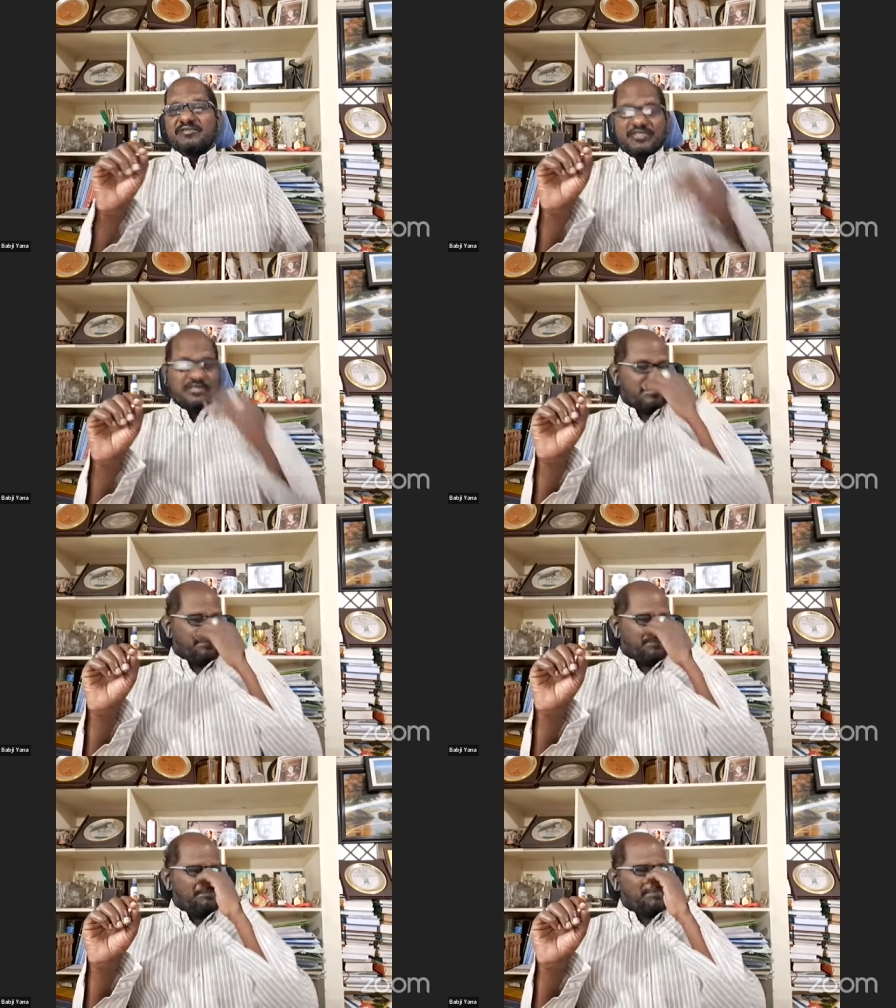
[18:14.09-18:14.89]
with
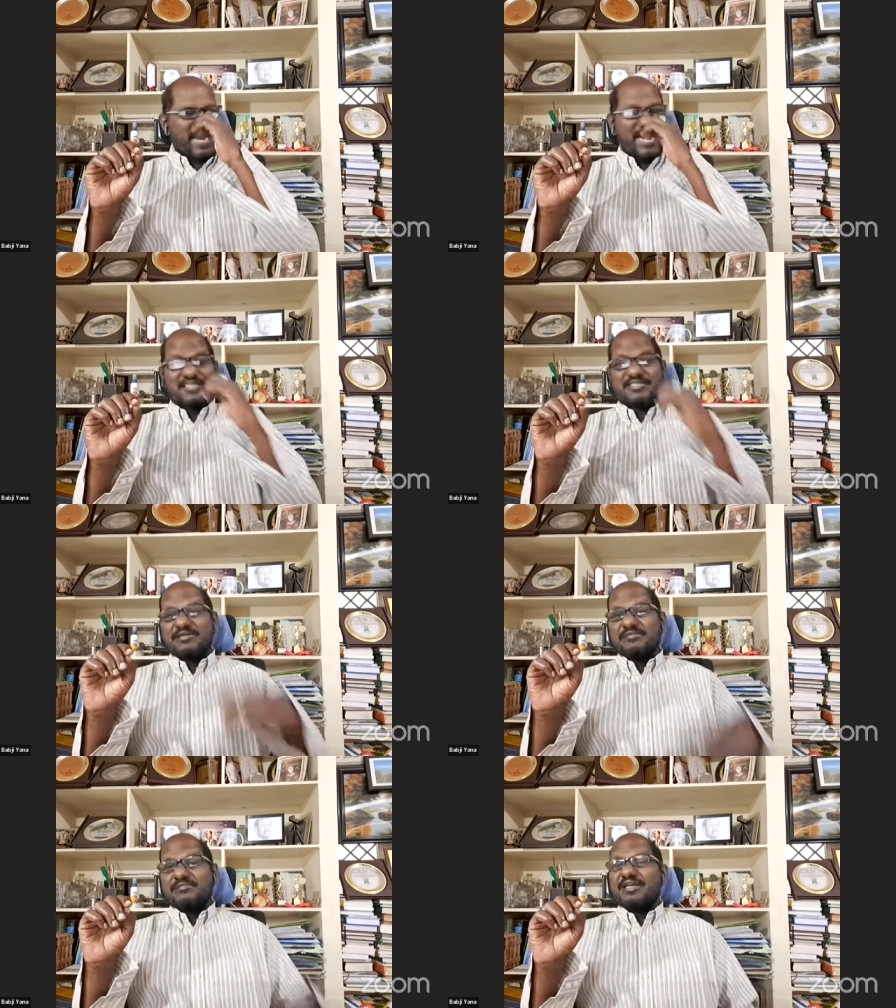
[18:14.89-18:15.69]
the brands,
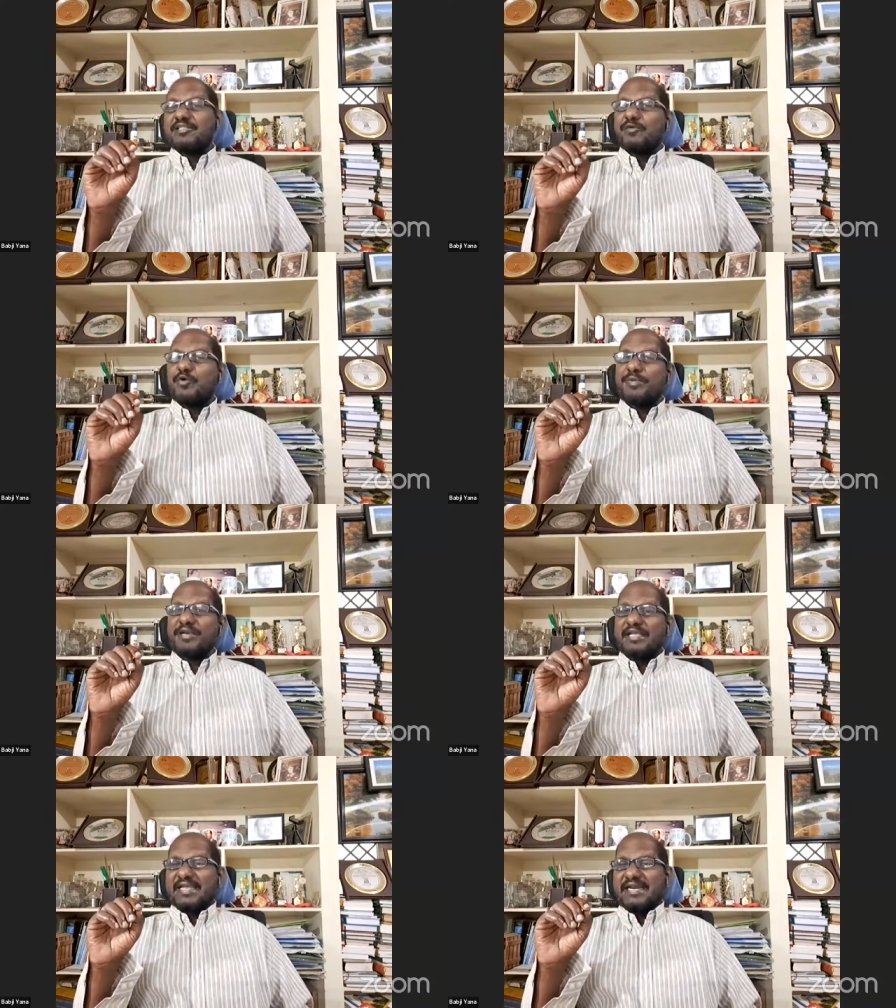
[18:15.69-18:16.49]
but they
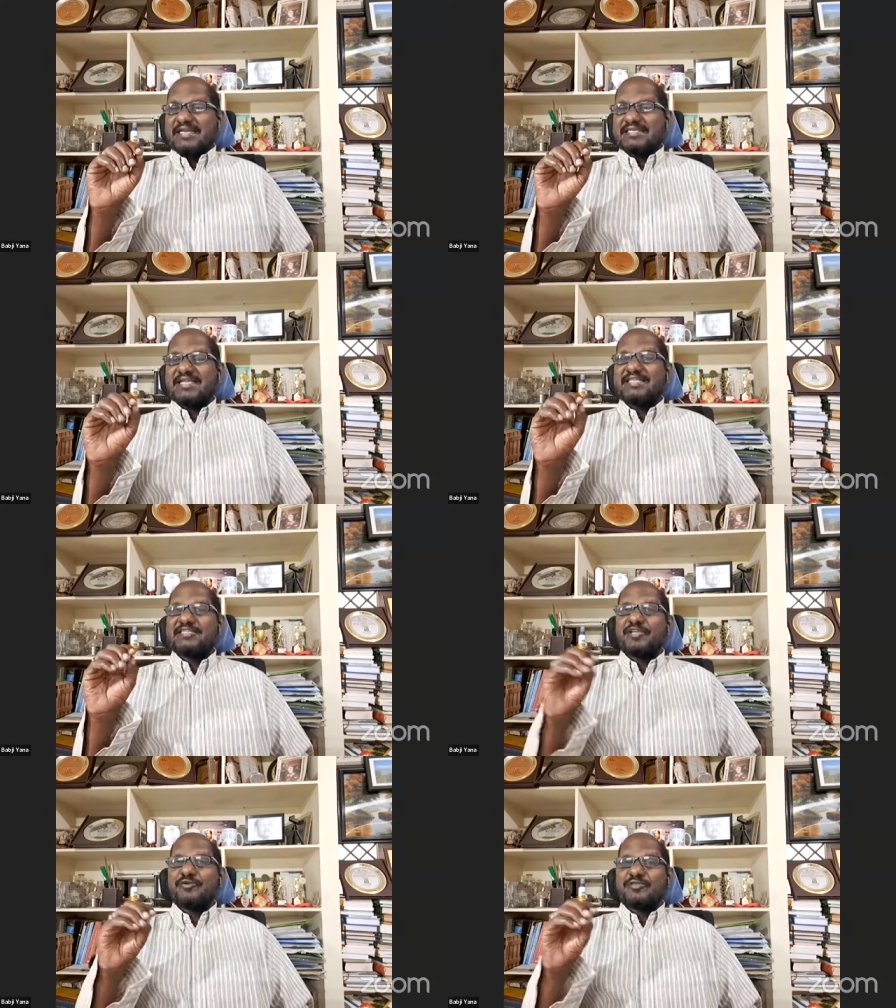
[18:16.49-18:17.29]
openly
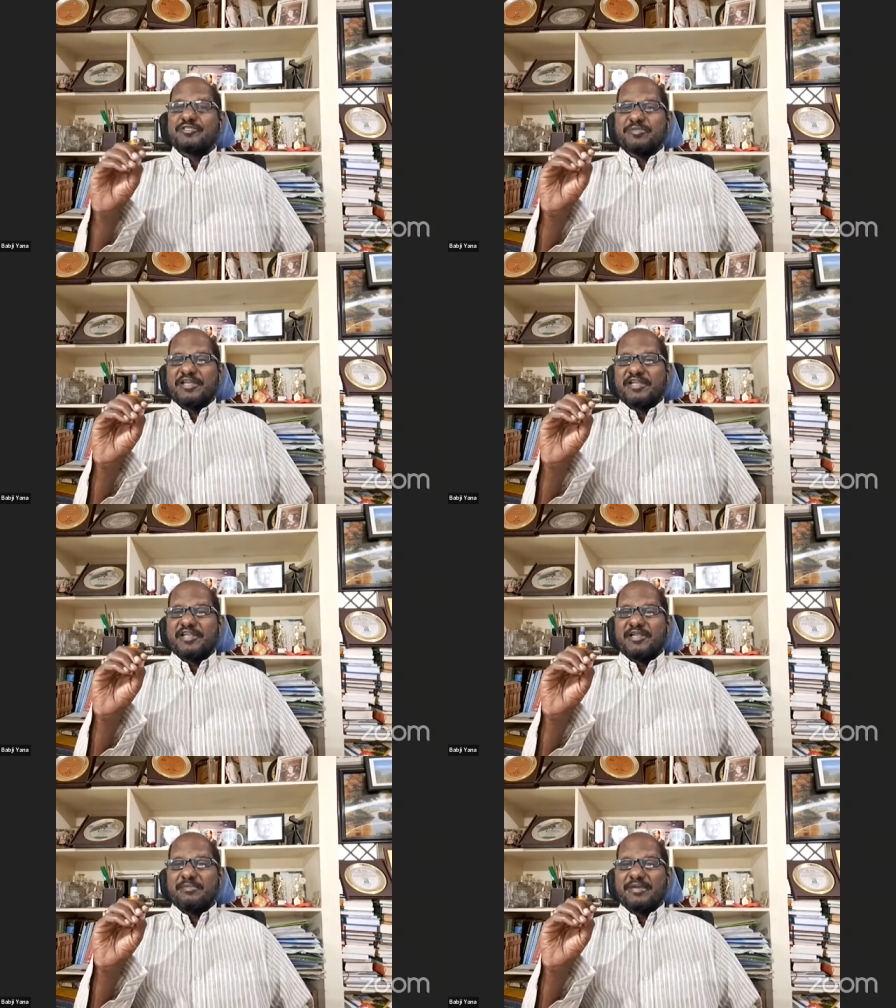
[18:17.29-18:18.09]
criticize. They don't spare
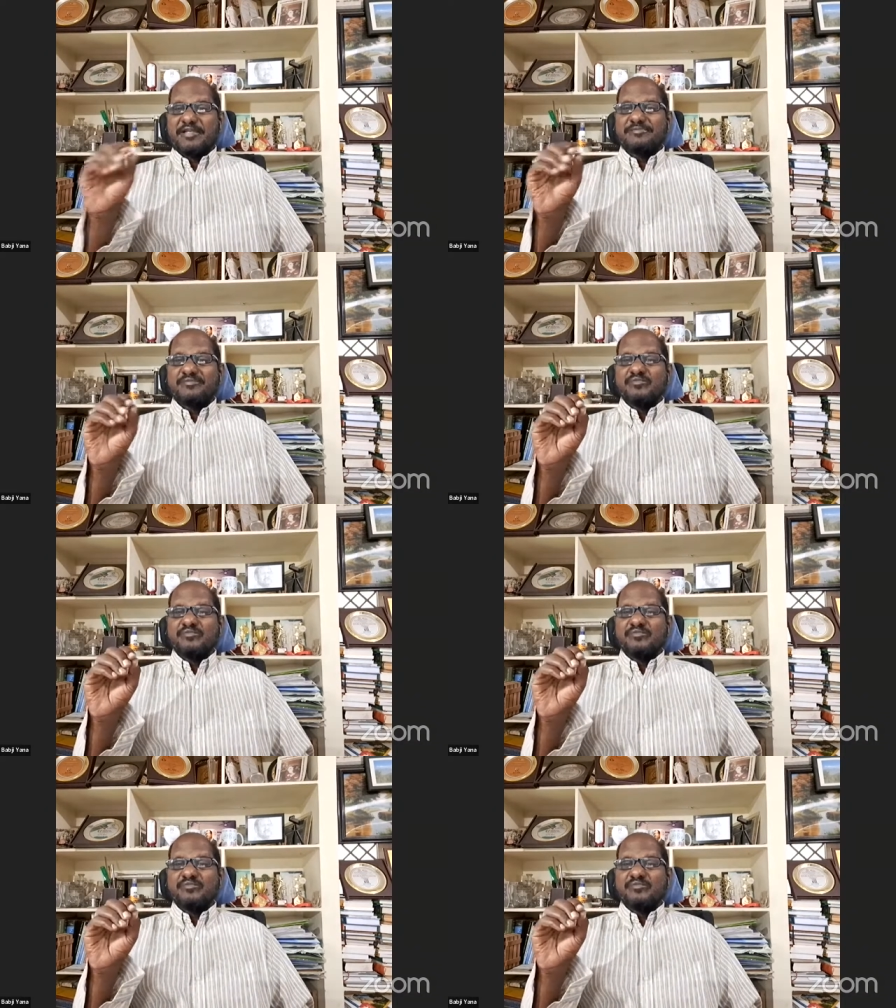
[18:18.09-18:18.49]
anybody.